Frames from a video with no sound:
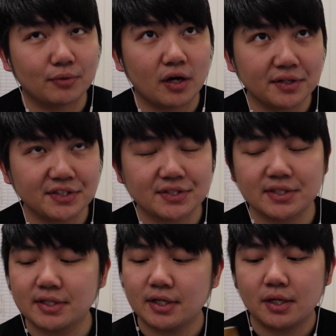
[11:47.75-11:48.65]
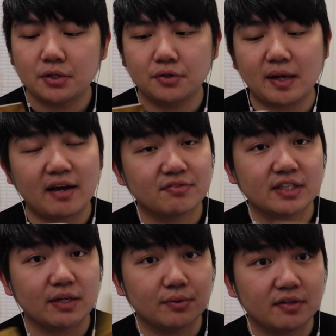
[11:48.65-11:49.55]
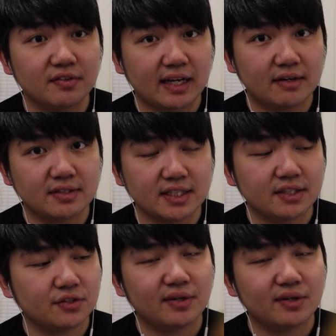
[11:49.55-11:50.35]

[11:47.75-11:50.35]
honesty, you have to get rid of the countess.